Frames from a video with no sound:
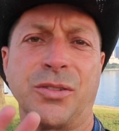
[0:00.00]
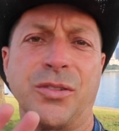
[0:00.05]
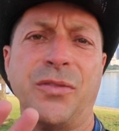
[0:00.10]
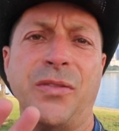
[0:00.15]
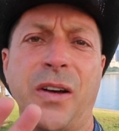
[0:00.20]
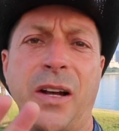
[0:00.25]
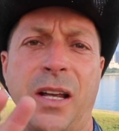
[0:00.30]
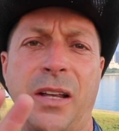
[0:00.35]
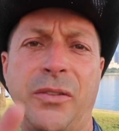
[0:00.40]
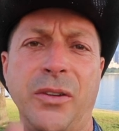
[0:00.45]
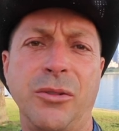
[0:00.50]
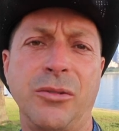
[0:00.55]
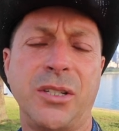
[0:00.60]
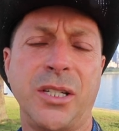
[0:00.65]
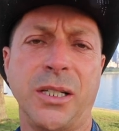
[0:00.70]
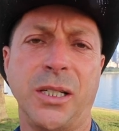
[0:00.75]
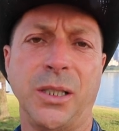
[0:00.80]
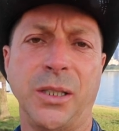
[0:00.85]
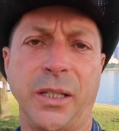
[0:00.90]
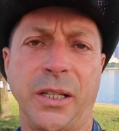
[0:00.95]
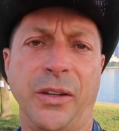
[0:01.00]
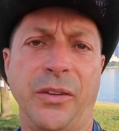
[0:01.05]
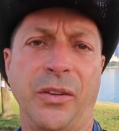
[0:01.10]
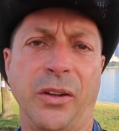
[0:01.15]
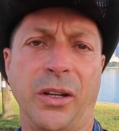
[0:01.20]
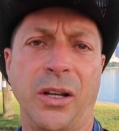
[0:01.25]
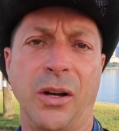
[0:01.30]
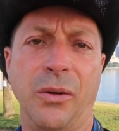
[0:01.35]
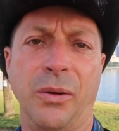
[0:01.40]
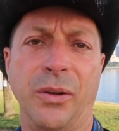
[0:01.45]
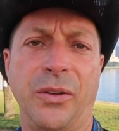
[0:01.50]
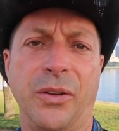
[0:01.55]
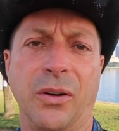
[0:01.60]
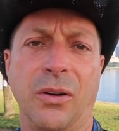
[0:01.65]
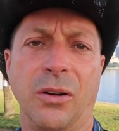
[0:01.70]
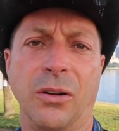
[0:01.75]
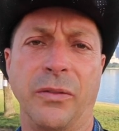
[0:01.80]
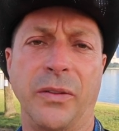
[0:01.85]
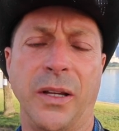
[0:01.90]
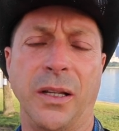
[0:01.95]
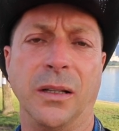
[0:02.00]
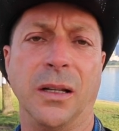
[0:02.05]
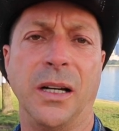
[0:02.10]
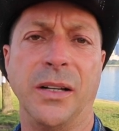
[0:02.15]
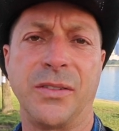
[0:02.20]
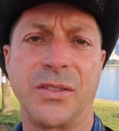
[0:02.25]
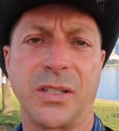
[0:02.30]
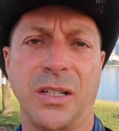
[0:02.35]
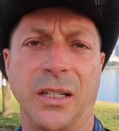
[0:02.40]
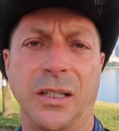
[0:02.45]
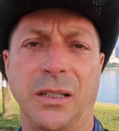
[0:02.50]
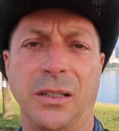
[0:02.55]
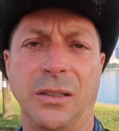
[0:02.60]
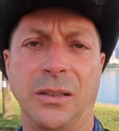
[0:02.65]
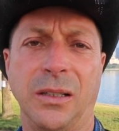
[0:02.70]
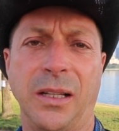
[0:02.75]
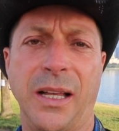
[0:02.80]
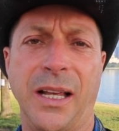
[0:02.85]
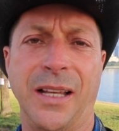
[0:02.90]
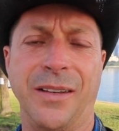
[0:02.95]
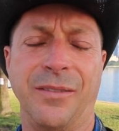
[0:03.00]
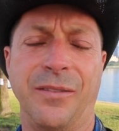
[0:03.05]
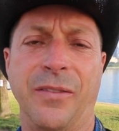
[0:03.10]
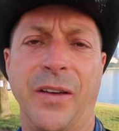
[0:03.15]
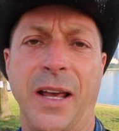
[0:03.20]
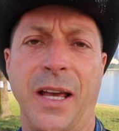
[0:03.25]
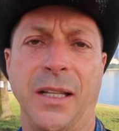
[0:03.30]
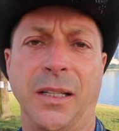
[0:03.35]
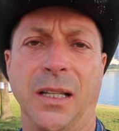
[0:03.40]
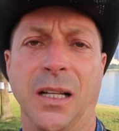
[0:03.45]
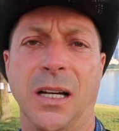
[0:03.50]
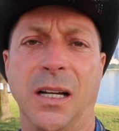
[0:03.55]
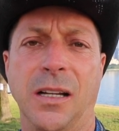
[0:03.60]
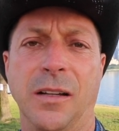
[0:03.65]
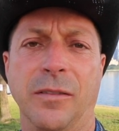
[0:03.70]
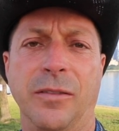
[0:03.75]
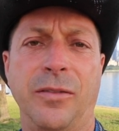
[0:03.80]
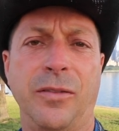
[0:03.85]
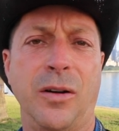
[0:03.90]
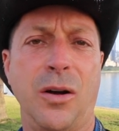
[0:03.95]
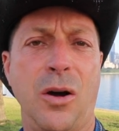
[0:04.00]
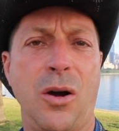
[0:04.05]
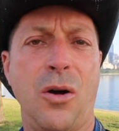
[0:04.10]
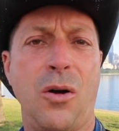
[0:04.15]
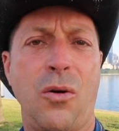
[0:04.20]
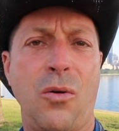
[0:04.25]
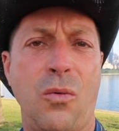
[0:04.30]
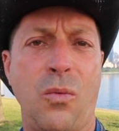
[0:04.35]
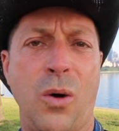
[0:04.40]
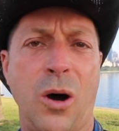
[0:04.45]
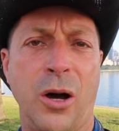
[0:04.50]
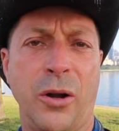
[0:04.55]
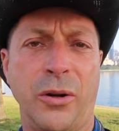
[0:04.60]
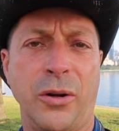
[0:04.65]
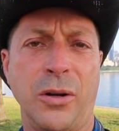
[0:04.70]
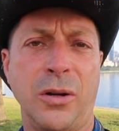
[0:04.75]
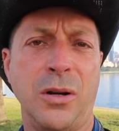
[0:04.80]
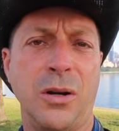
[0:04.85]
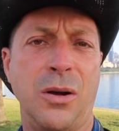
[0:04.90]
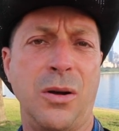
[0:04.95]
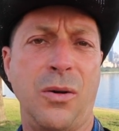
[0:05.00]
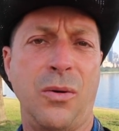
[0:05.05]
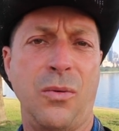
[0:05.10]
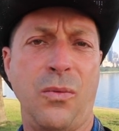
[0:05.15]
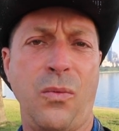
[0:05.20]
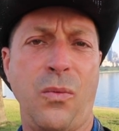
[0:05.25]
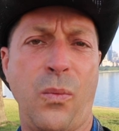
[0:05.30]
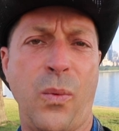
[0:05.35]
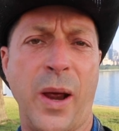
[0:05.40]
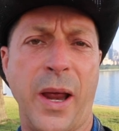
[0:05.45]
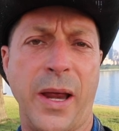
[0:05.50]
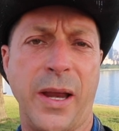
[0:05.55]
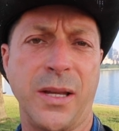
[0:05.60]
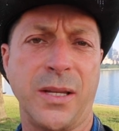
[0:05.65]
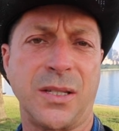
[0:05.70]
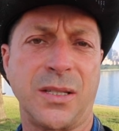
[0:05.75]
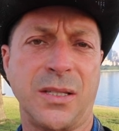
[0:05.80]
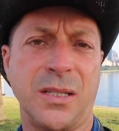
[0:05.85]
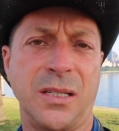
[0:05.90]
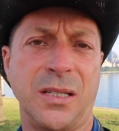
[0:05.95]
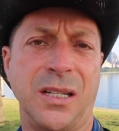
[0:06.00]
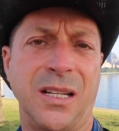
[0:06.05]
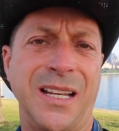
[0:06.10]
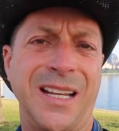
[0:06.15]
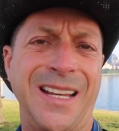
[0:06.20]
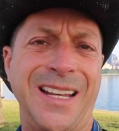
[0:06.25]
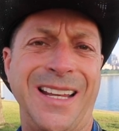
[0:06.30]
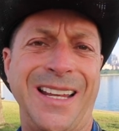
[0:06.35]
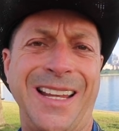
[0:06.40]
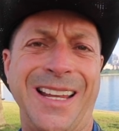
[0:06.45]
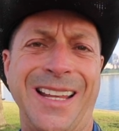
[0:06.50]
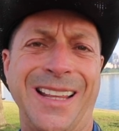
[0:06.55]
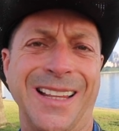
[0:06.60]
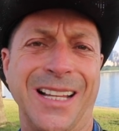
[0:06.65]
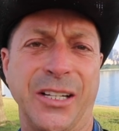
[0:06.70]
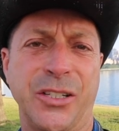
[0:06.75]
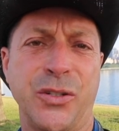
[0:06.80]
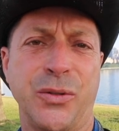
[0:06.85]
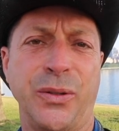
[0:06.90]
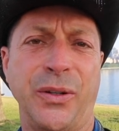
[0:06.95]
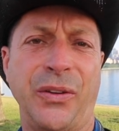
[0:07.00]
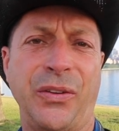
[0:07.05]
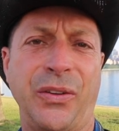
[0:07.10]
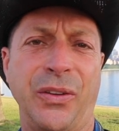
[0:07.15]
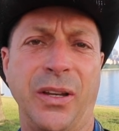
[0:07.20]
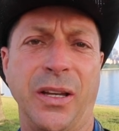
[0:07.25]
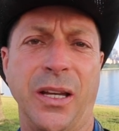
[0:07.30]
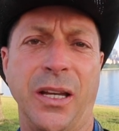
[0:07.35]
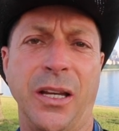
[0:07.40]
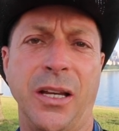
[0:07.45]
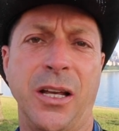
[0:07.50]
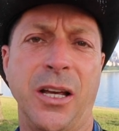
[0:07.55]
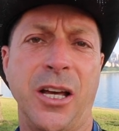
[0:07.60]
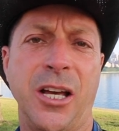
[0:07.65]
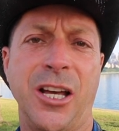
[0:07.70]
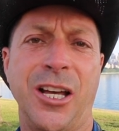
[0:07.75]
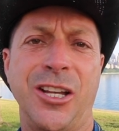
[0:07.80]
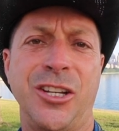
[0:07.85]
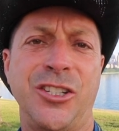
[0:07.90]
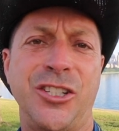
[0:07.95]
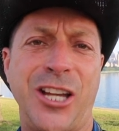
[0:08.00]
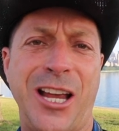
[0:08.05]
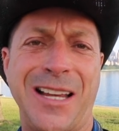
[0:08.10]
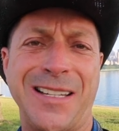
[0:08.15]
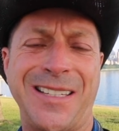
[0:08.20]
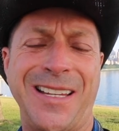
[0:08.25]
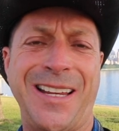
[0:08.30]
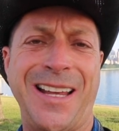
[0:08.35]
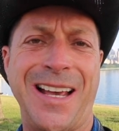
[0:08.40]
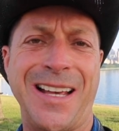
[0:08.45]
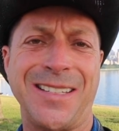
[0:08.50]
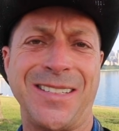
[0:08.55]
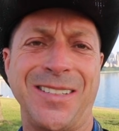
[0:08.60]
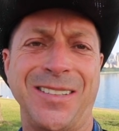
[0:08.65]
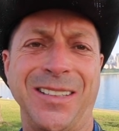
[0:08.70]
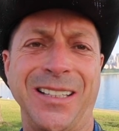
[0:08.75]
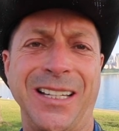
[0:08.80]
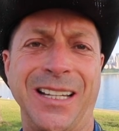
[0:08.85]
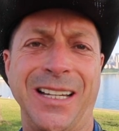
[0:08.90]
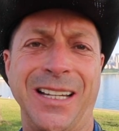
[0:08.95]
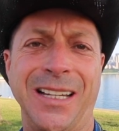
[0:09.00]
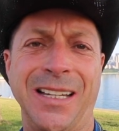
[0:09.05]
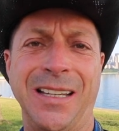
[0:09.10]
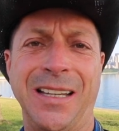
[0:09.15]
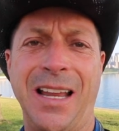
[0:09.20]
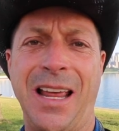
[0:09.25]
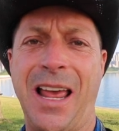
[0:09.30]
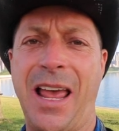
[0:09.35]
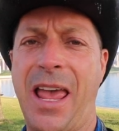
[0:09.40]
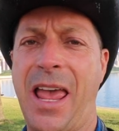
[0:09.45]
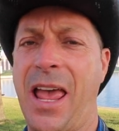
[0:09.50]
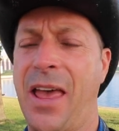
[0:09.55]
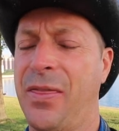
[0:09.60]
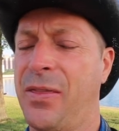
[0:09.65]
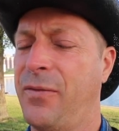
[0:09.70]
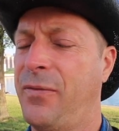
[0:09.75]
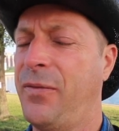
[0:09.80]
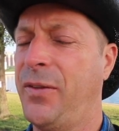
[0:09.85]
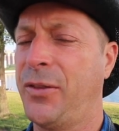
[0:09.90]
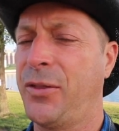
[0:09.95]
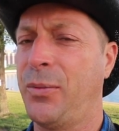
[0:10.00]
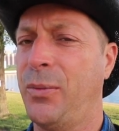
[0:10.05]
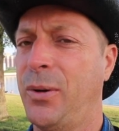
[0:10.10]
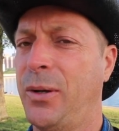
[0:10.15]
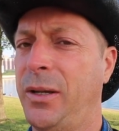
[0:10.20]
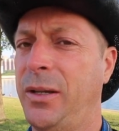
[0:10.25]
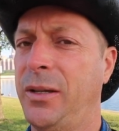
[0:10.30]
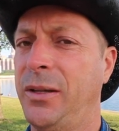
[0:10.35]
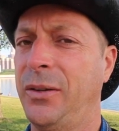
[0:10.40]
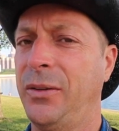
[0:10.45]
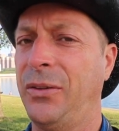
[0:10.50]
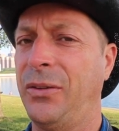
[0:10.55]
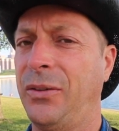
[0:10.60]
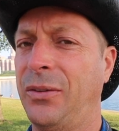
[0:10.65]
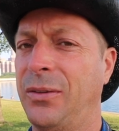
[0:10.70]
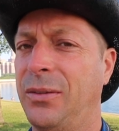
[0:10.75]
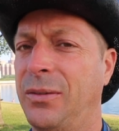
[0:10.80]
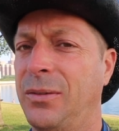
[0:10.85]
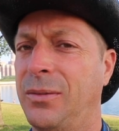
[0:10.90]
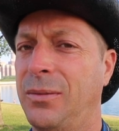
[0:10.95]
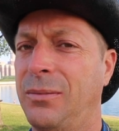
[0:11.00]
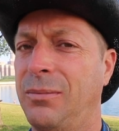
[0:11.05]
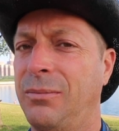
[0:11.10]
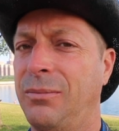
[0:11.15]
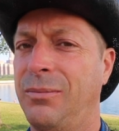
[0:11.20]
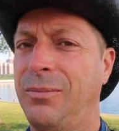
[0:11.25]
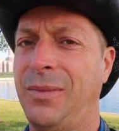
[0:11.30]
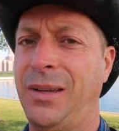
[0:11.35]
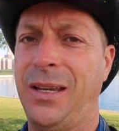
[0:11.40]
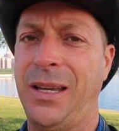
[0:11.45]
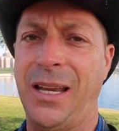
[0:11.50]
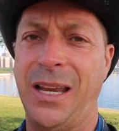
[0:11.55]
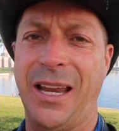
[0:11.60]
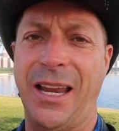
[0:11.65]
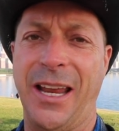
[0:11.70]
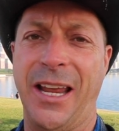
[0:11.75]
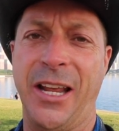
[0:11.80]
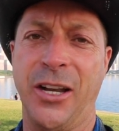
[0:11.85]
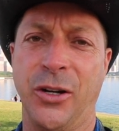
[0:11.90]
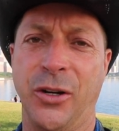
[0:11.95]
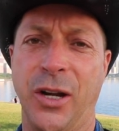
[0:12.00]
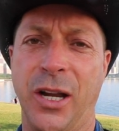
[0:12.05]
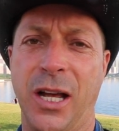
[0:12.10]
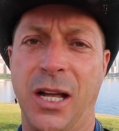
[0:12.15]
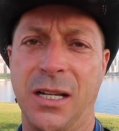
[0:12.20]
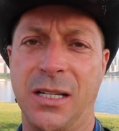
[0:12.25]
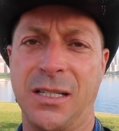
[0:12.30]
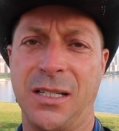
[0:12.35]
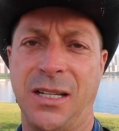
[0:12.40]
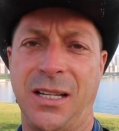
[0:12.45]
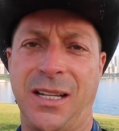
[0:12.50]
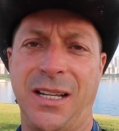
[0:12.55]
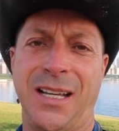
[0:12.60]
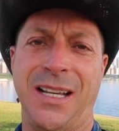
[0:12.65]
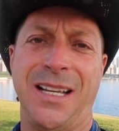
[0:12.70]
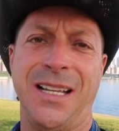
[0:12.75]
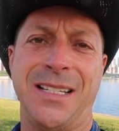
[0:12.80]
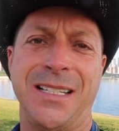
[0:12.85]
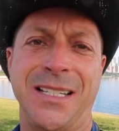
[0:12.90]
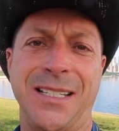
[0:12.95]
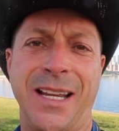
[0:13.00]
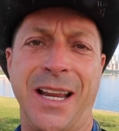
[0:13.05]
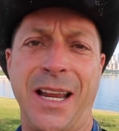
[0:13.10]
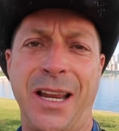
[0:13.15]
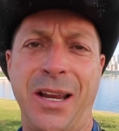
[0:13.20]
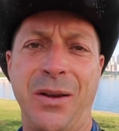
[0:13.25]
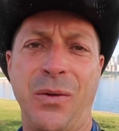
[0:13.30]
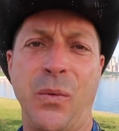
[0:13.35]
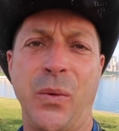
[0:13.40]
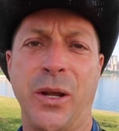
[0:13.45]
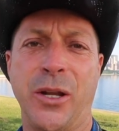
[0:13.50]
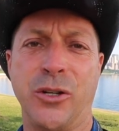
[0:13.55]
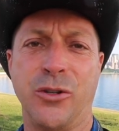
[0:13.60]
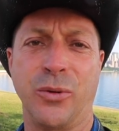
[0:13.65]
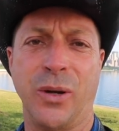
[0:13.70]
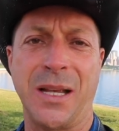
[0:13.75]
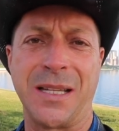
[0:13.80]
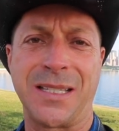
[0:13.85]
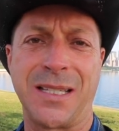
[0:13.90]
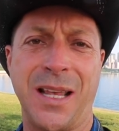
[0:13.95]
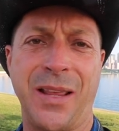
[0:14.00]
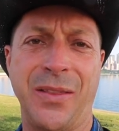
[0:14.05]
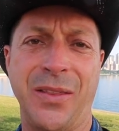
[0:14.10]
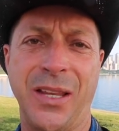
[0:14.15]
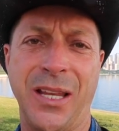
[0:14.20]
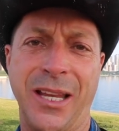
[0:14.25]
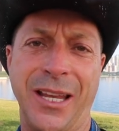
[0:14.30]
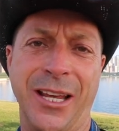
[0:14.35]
five utilities that go into RV lifestyle and van life: water, waste, electricity, chassis gasoline, and the fifth one is internet. Today we address the